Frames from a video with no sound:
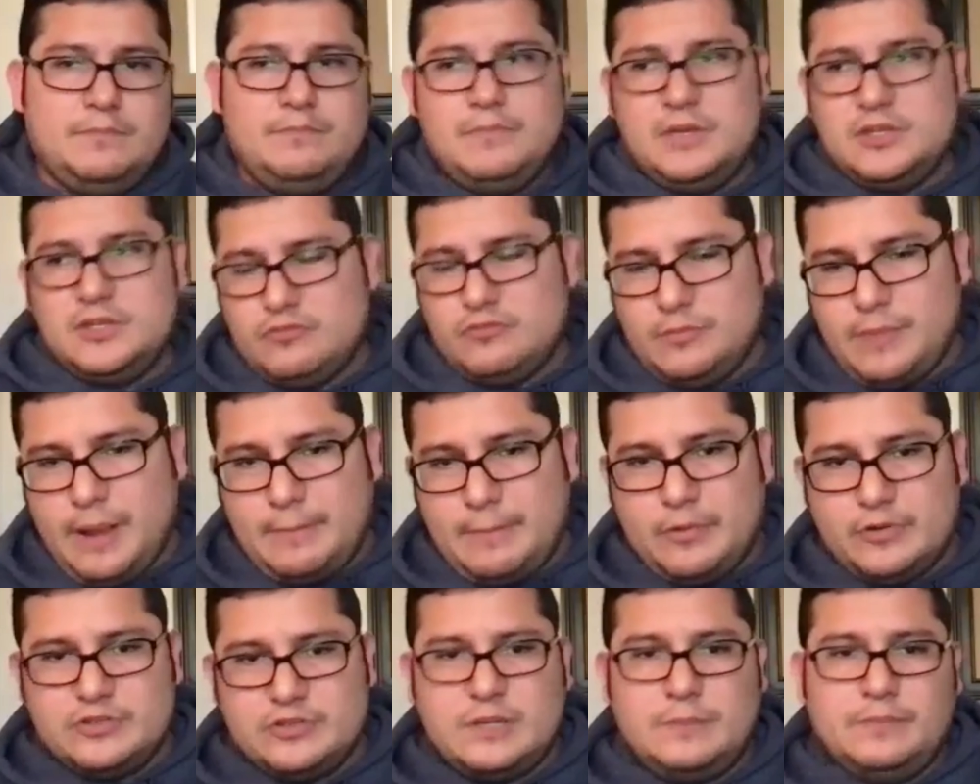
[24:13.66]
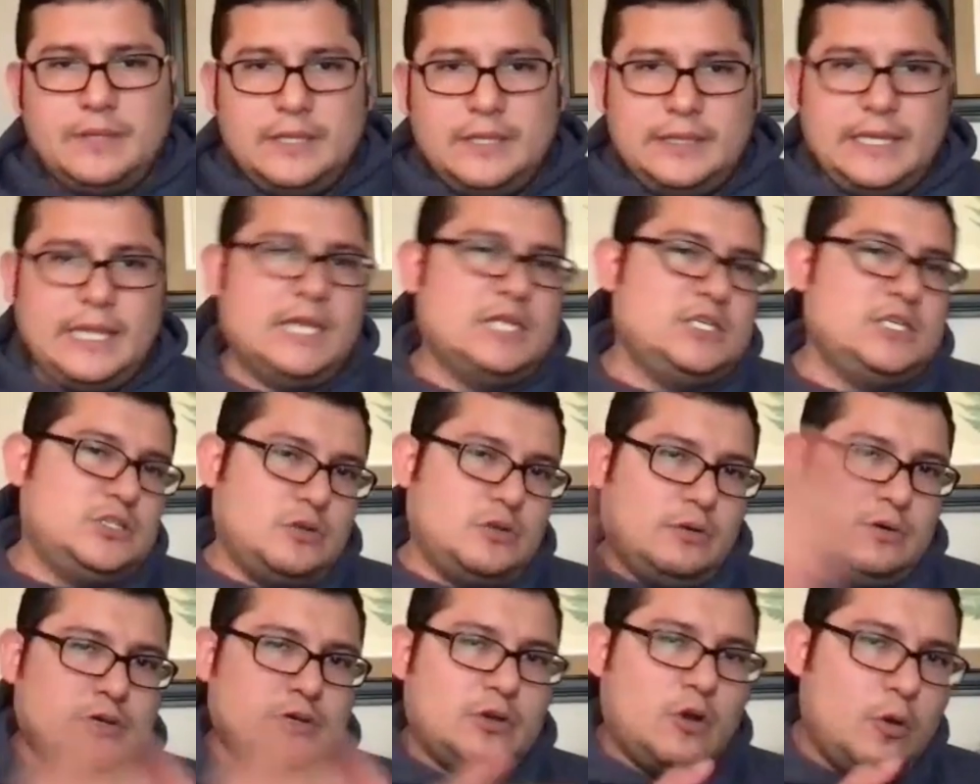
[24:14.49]
misremembered something, they can just
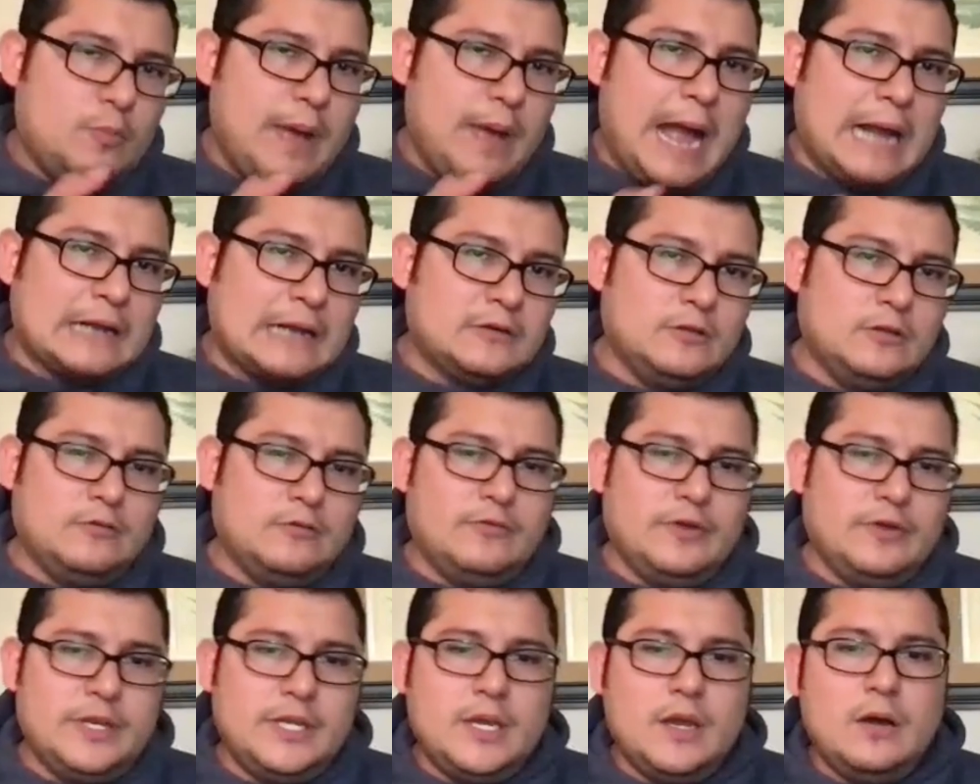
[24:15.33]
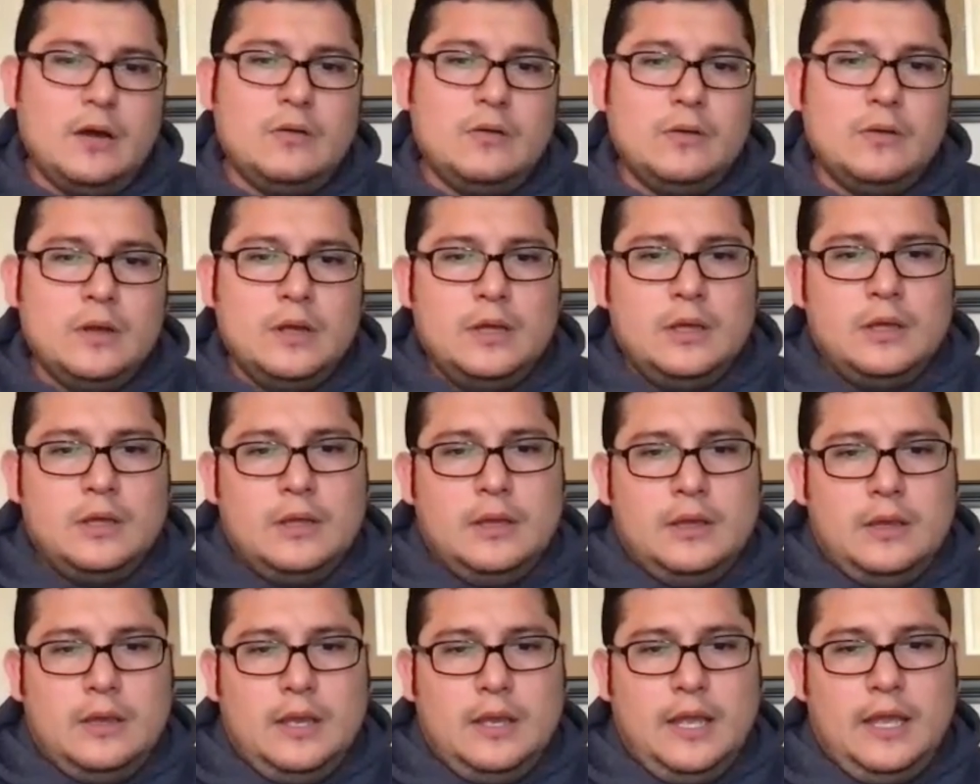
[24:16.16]
always go back to the video
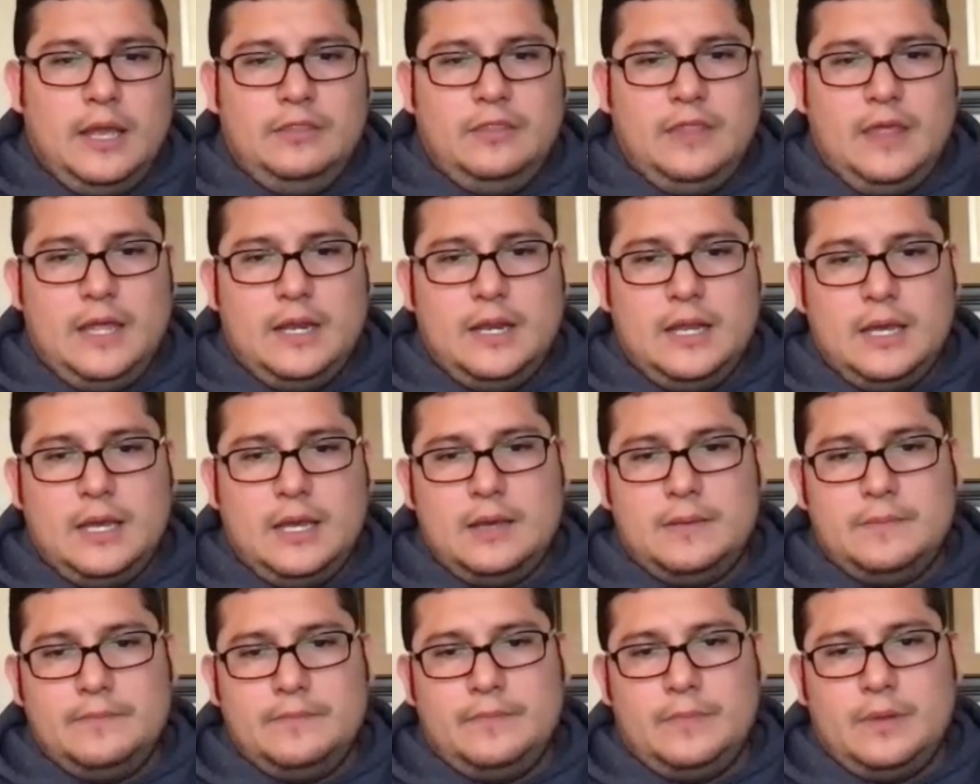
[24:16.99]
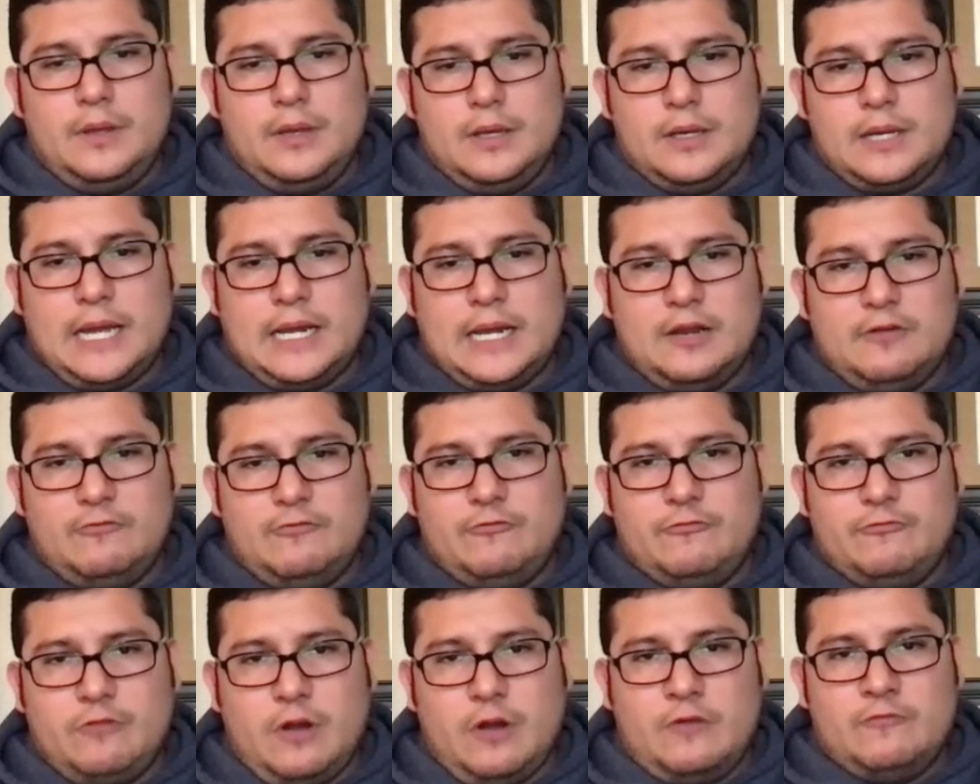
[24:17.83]
and then kind of
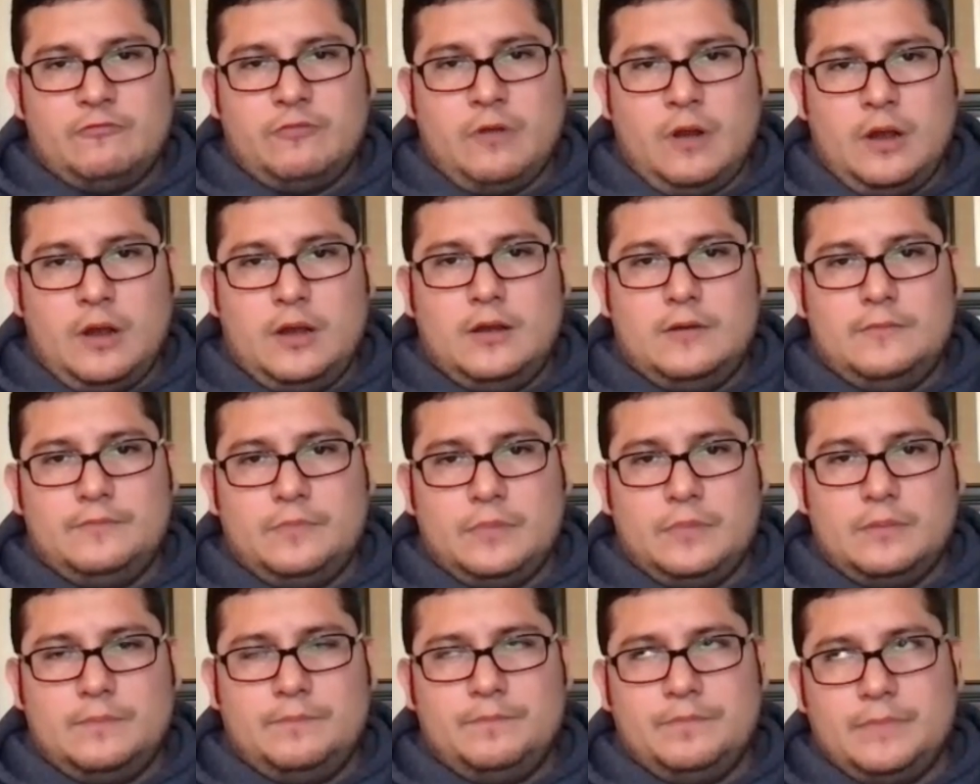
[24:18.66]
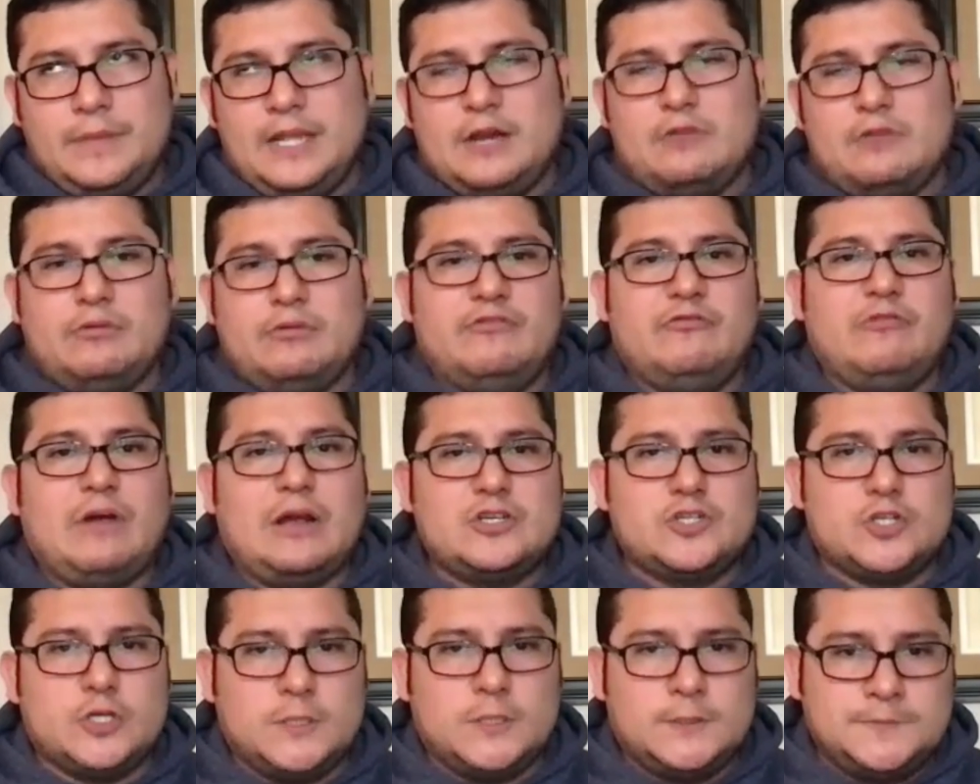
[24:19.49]
get a
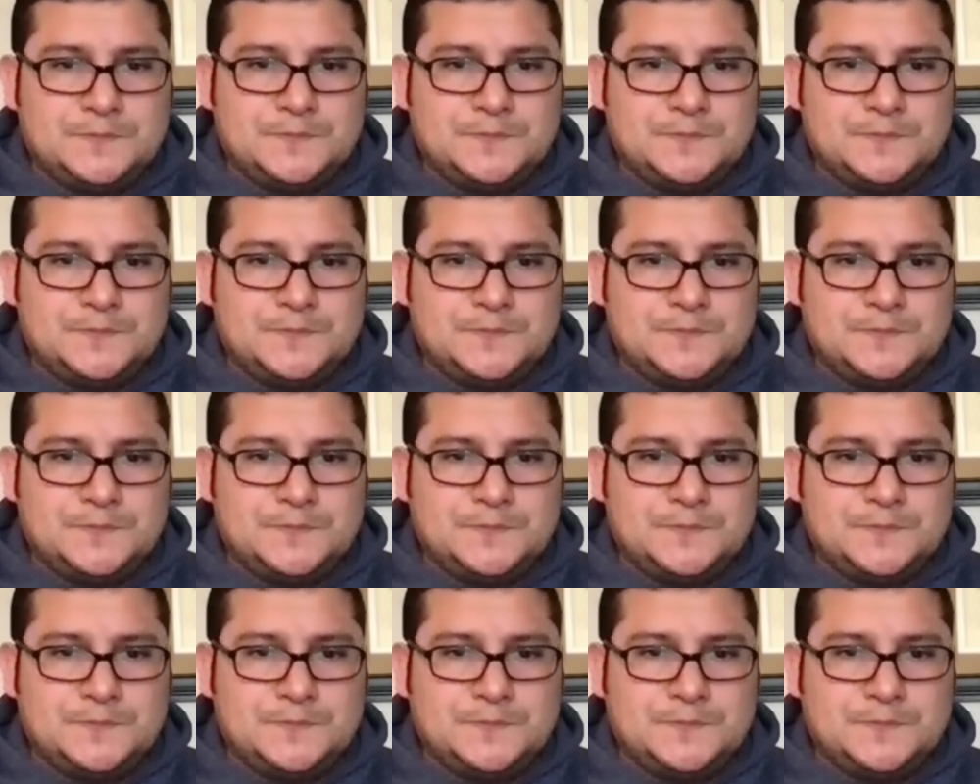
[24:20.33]
refresher.